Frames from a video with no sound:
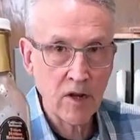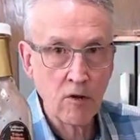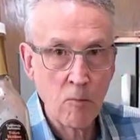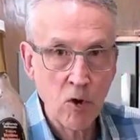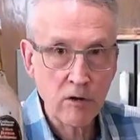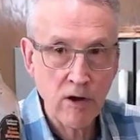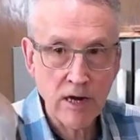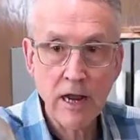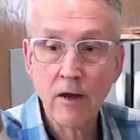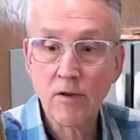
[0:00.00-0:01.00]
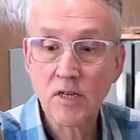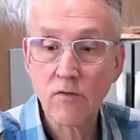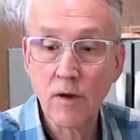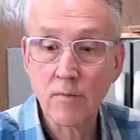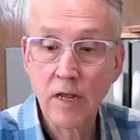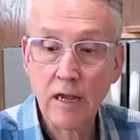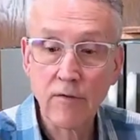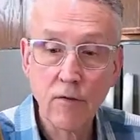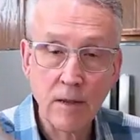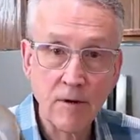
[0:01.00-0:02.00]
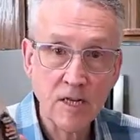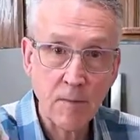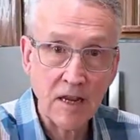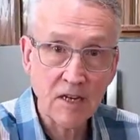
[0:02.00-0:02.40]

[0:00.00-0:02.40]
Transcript: vinegar I'm working right now is from California Balsamic